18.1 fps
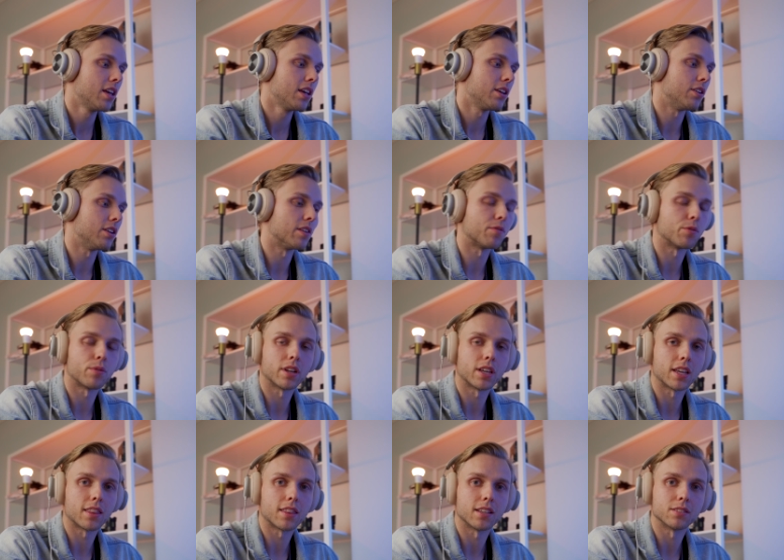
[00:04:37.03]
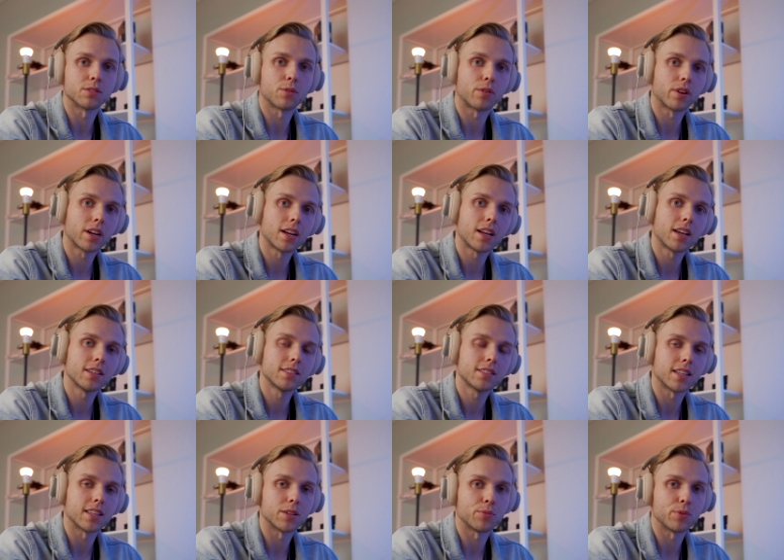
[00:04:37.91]
You never wanna get things
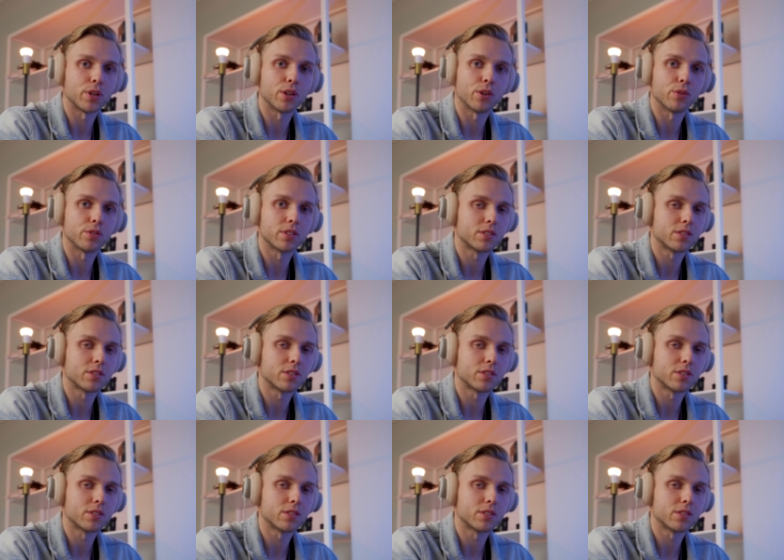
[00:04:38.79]
organized, and then when you go to